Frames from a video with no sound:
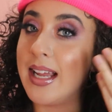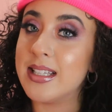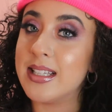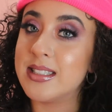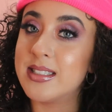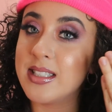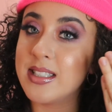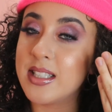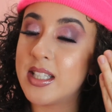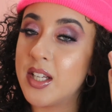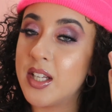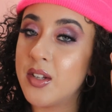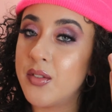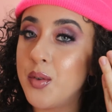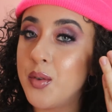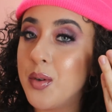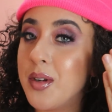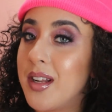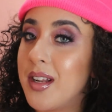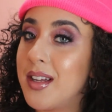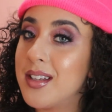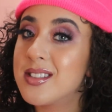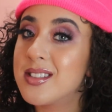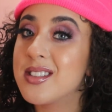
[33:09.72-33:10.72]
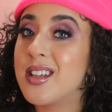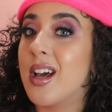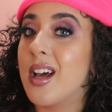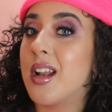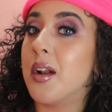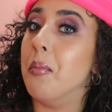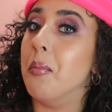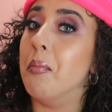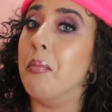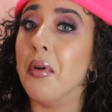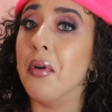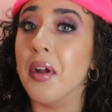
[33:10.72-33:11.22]
it did give you a nice kind
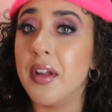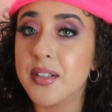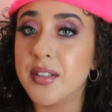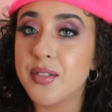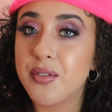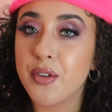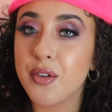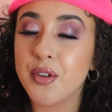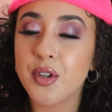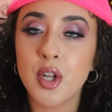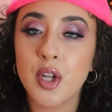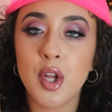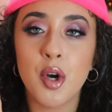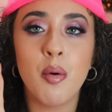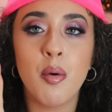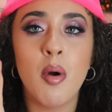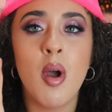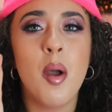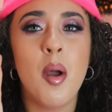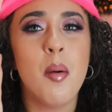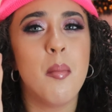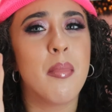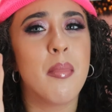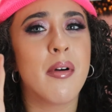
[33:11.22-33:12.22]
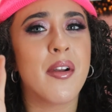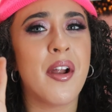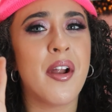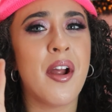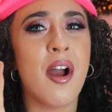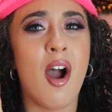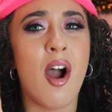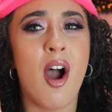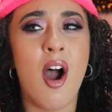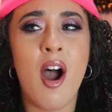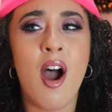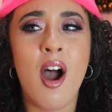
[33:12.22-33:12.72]
of base for the glow, but
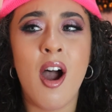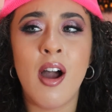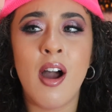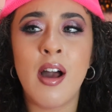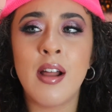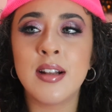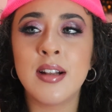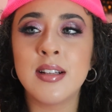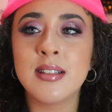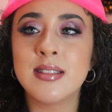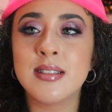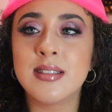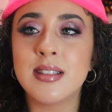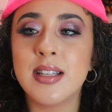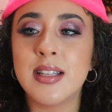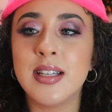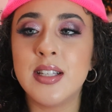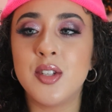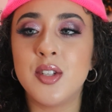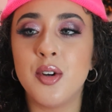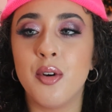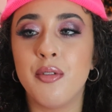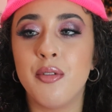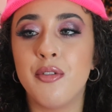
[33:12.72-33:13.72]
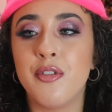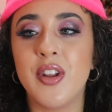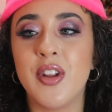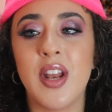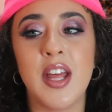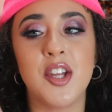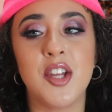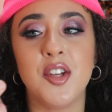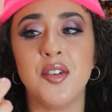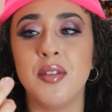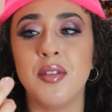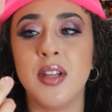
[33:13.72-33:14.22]
I honestly don't feel
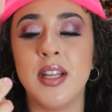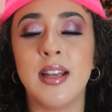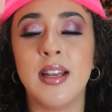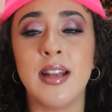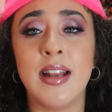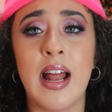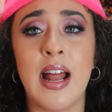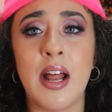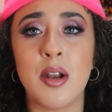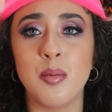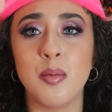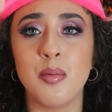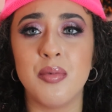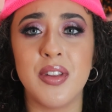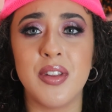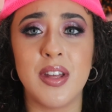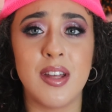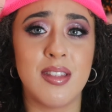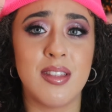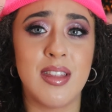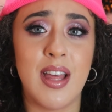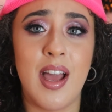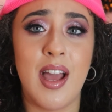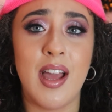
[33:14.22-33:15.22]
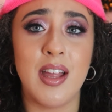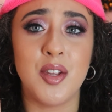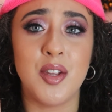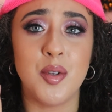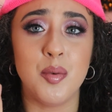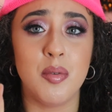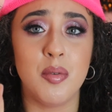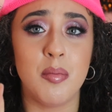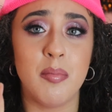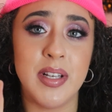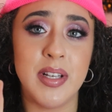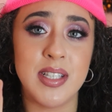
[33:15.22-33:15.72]
like you need it. I don't think that you
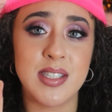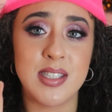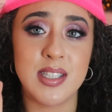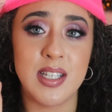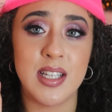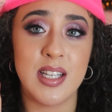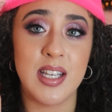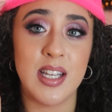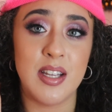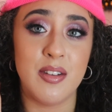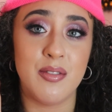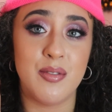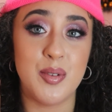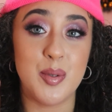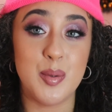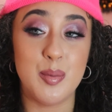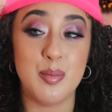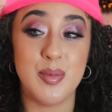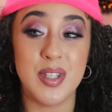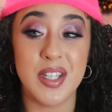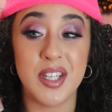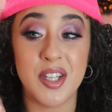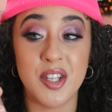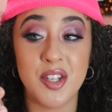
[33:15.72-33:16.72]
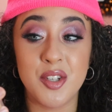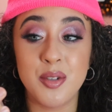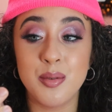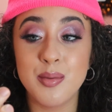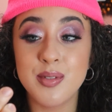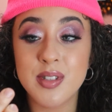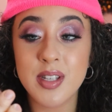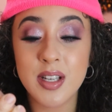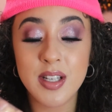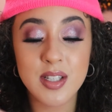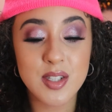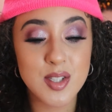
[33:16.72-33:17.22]
would miss it if you didn't
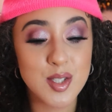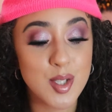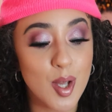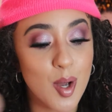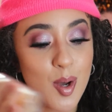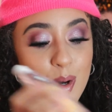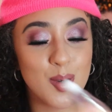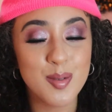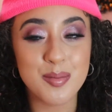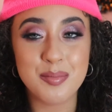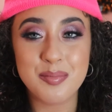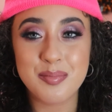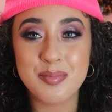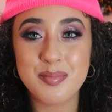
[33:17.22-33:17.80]
use it, so